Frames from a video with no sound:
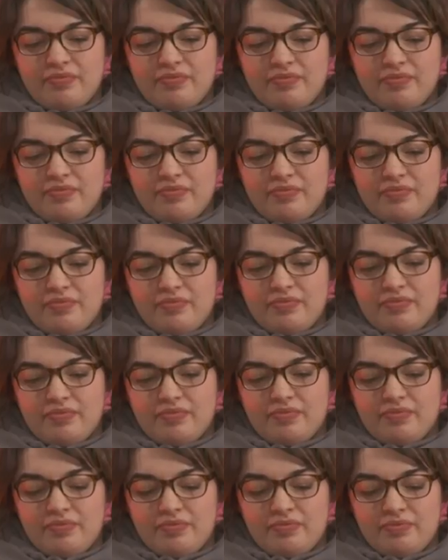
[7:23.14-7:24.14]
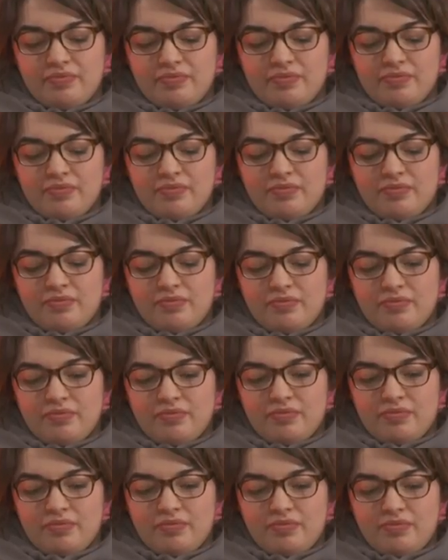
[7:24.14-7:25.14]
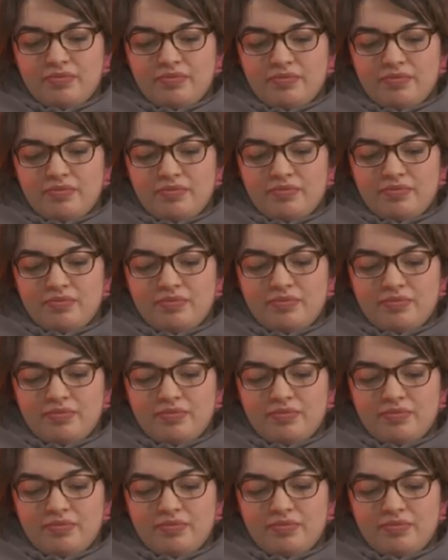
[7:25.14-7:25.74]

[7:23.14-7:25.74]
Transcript: The person shown says nothing.